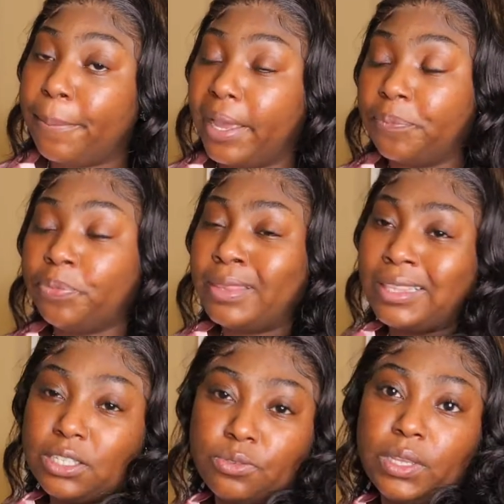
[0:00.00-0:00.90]
But
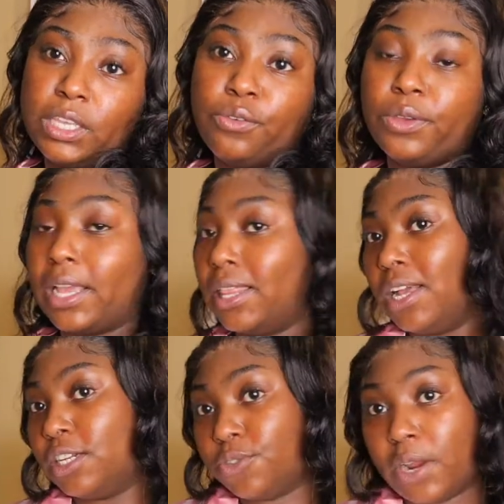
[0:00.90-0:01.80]
this is really cute for like a
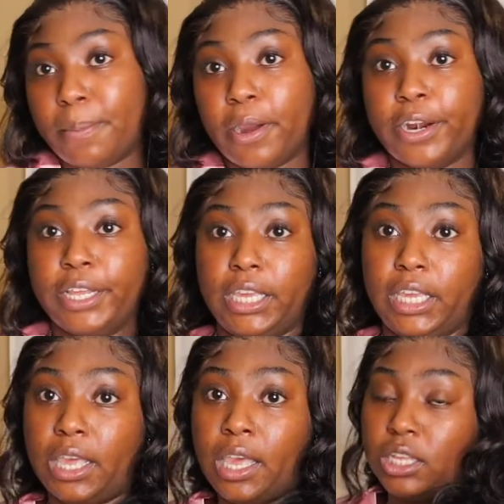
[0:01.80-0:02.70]
lingerie
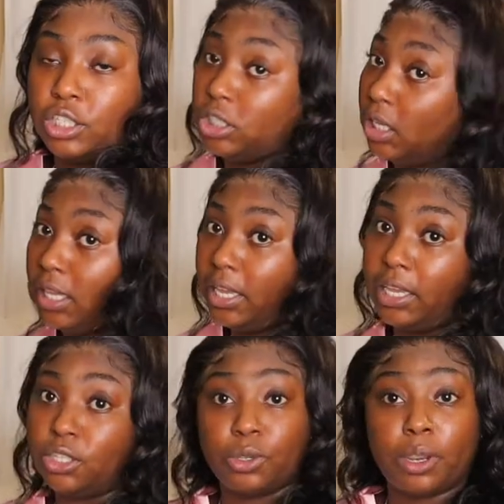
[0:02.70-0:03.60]
party,
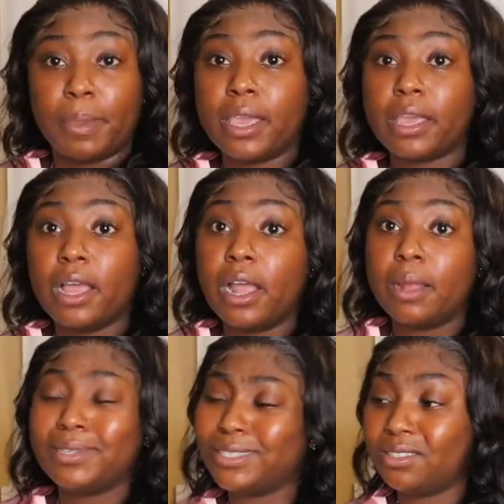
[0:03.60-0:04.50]
chilling, doing your
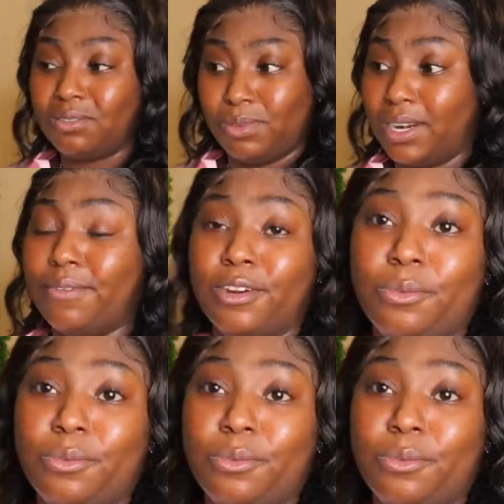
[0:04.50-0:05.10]
makeup, just whatever.